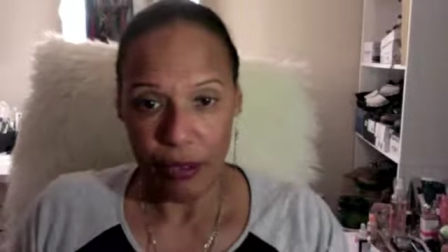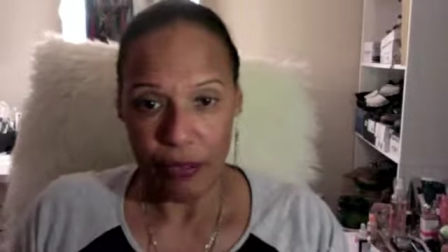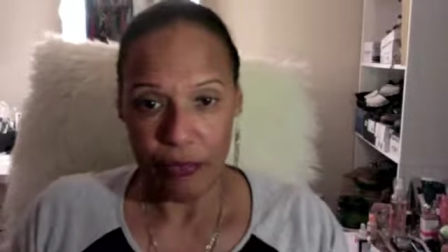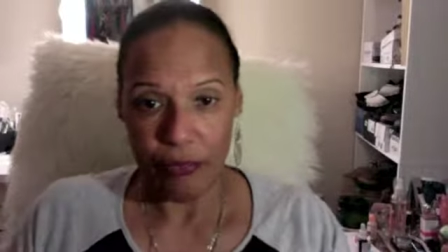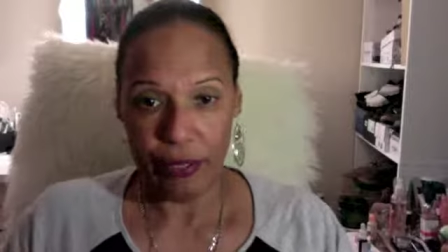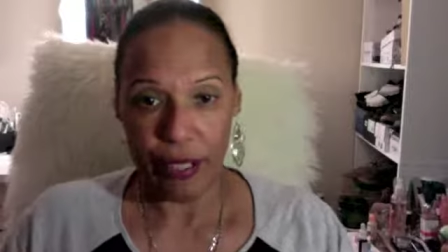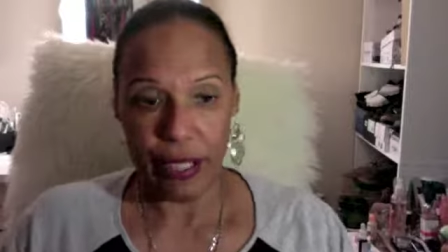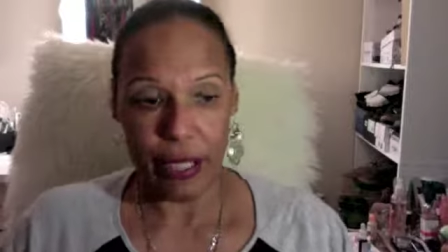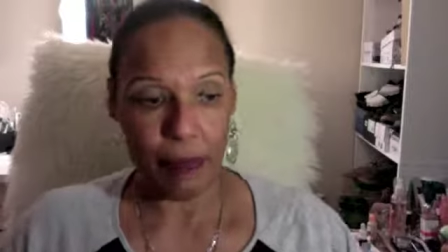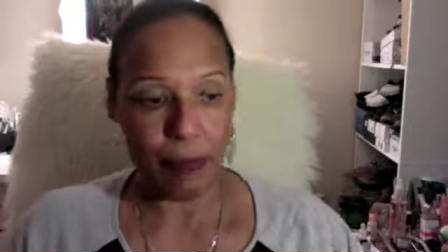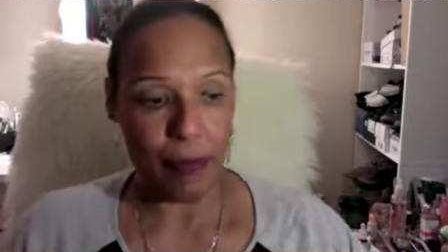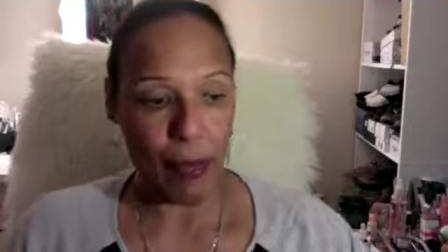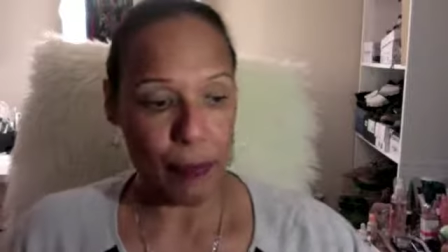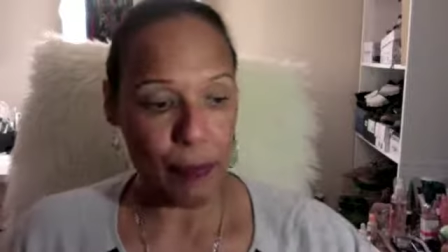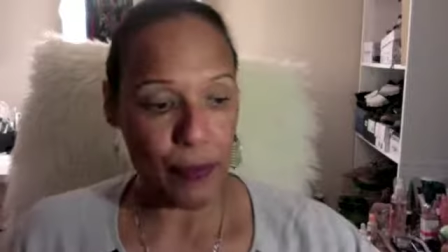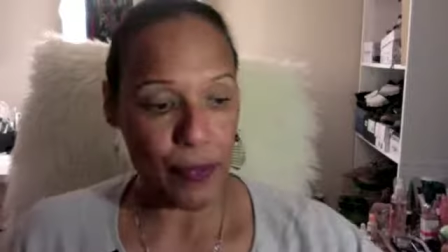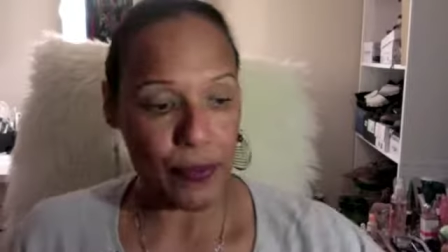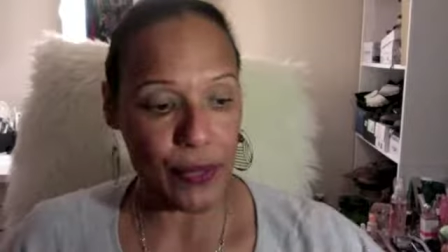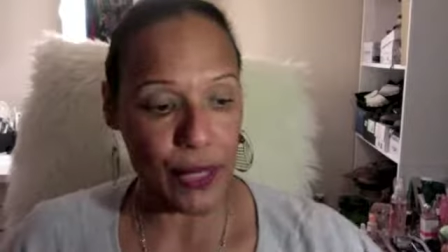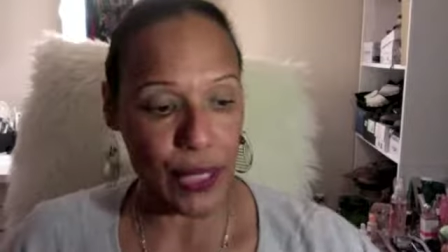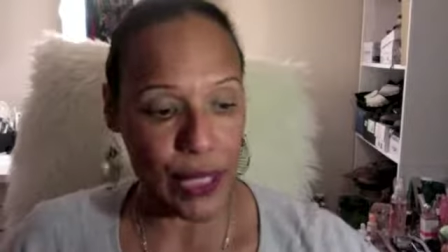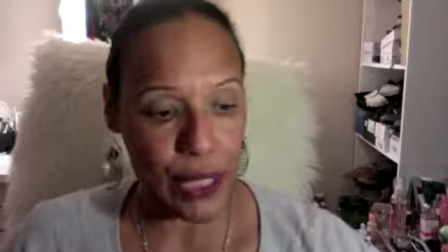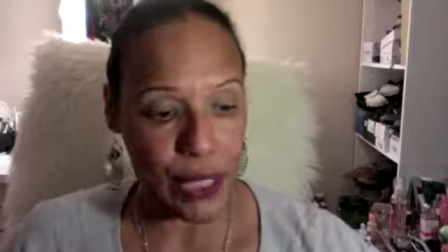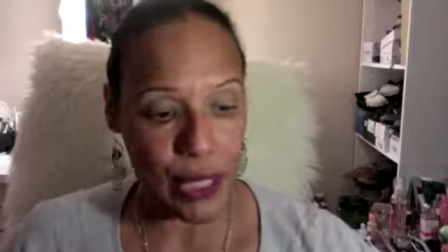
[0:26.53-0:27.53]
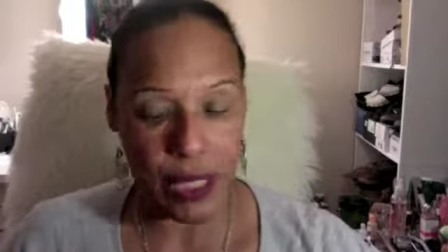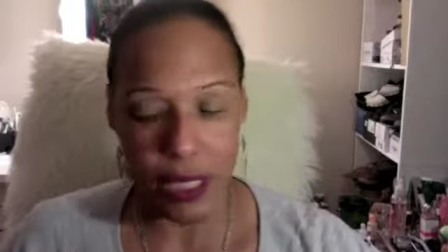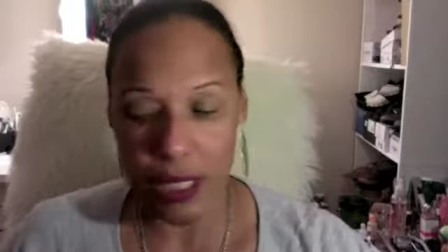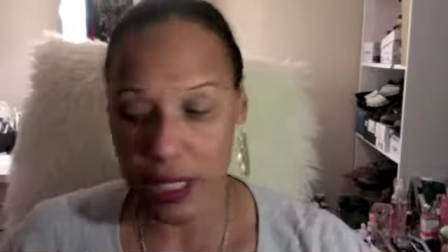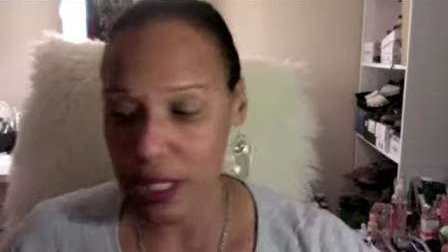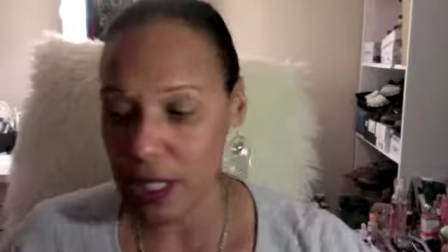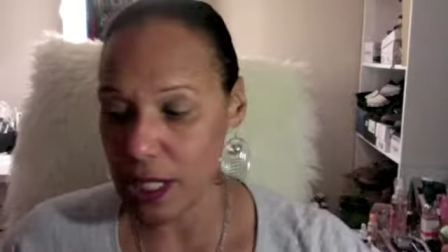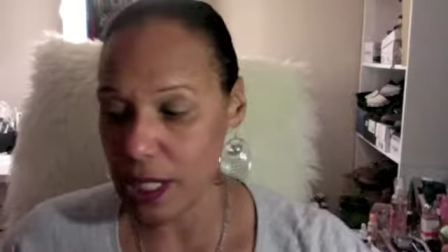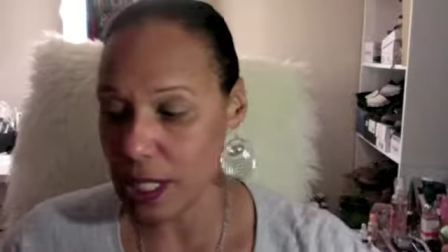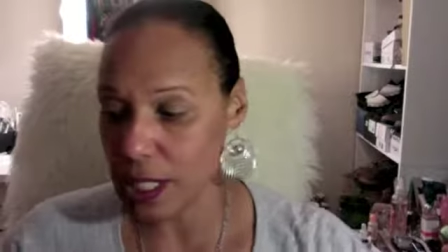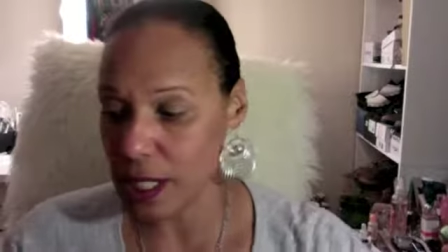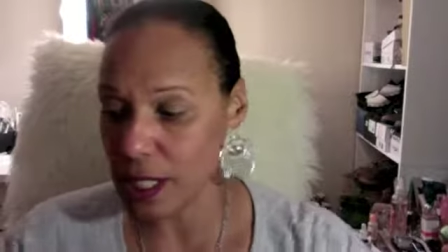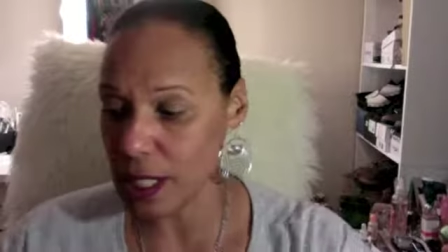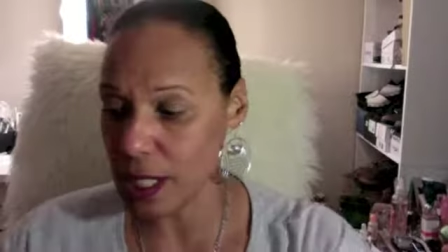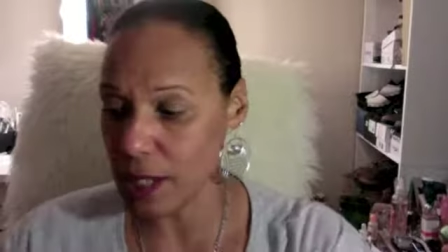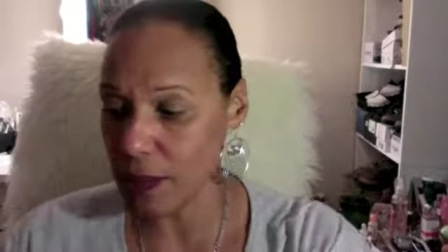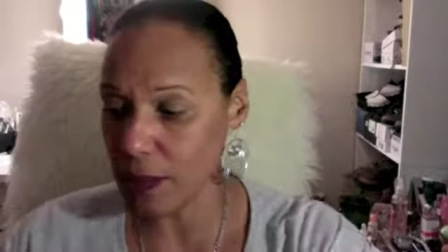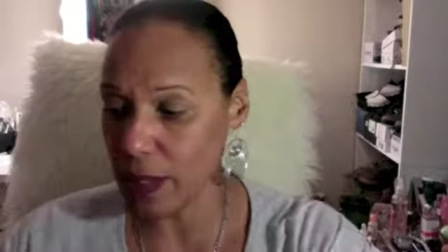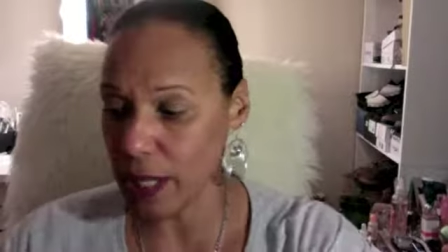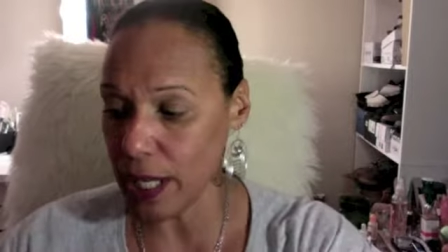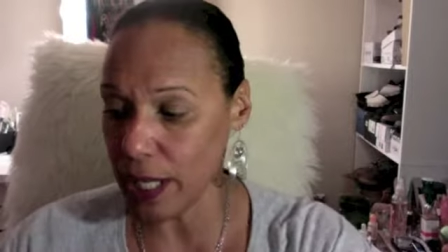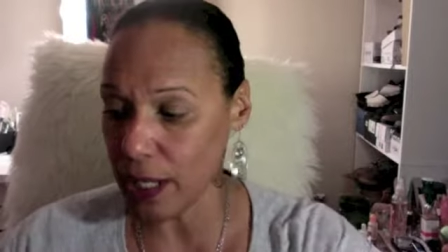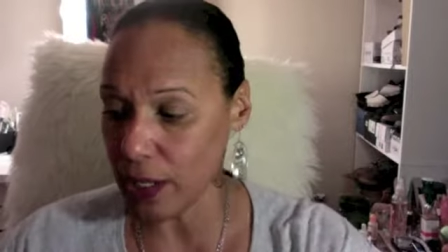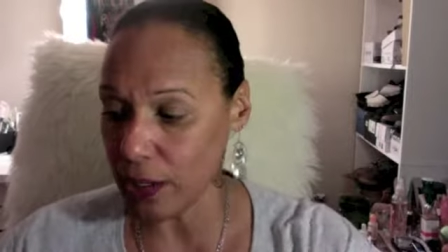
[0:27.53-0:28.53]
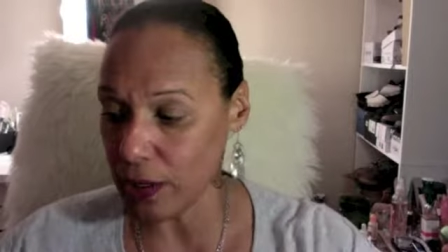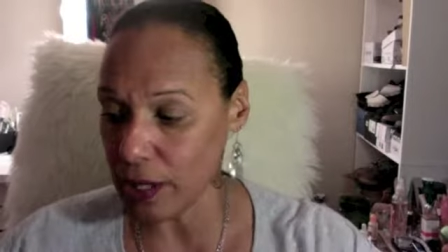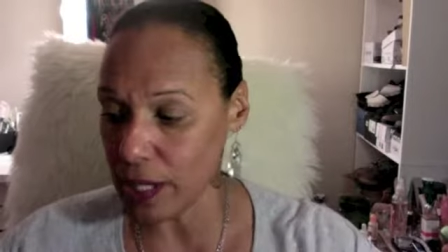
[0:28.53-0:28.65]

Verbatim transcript: ready my beauties, let's see, we got all